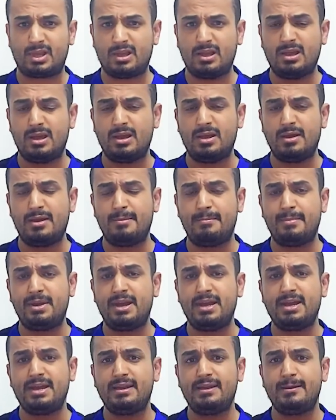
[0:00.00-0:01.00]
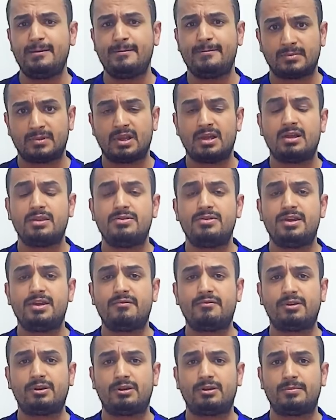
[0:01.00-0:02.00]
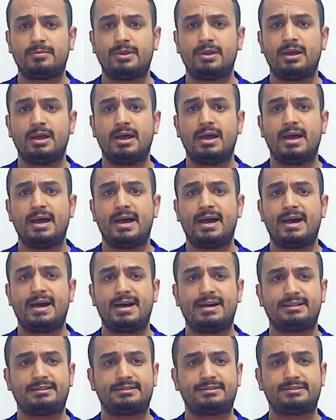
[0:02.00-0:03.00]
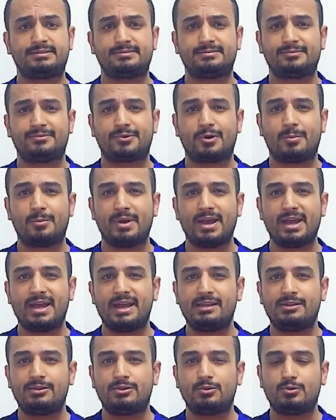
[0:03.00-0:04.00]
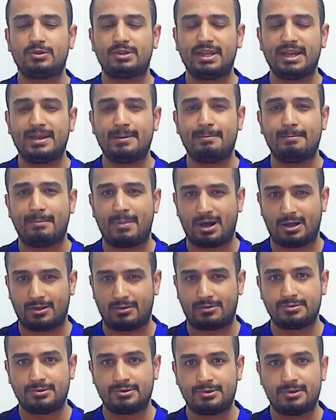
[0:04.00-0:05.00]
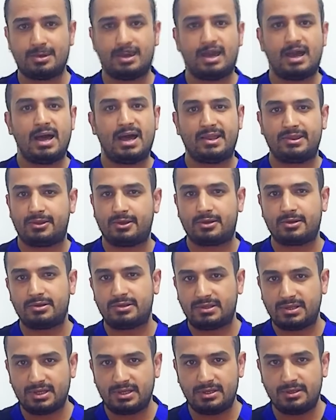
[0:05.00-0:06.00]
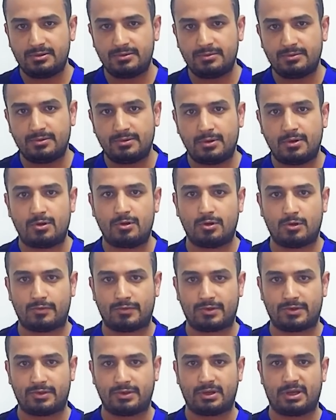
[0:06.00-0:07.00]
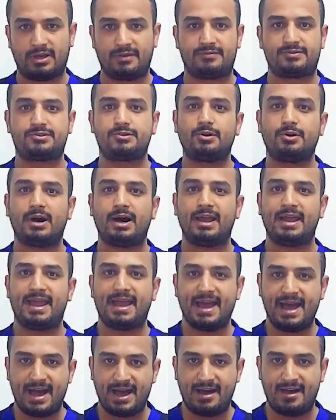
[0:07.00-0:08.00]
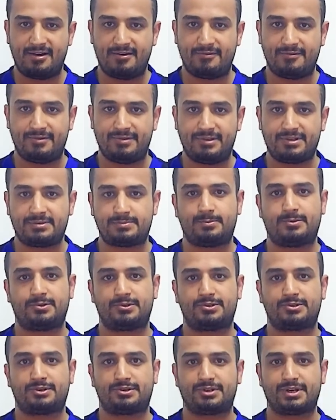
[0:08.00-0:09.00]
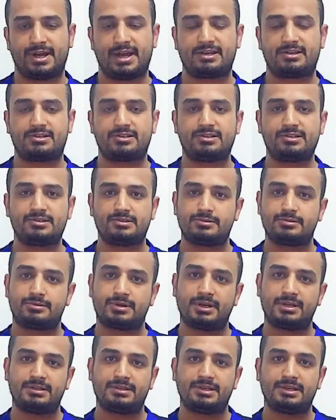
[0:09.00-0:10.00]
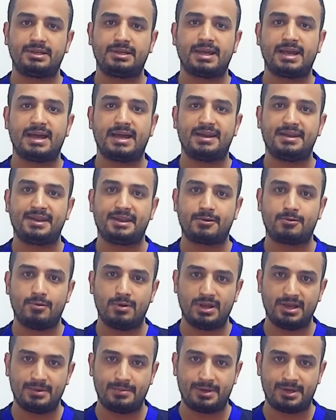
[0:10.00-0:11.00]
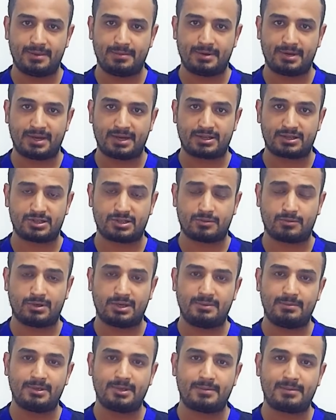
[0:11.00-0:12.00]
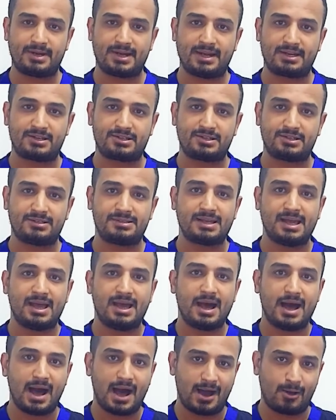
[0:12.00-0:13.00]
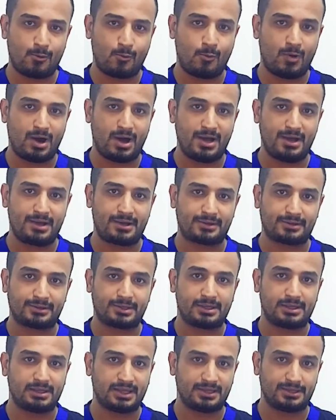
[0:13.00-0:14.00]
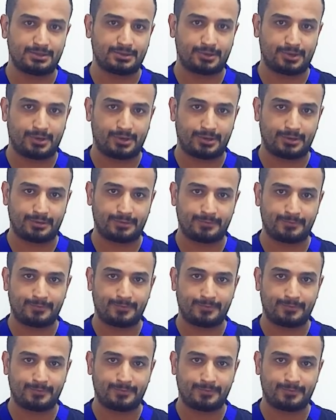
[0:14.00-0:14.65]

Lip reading: may develop at from 8 to 10 months and continue all over the life. So I have these postural reactions, writing and equilibrium reaction. Equilibrium reactions acquired later on.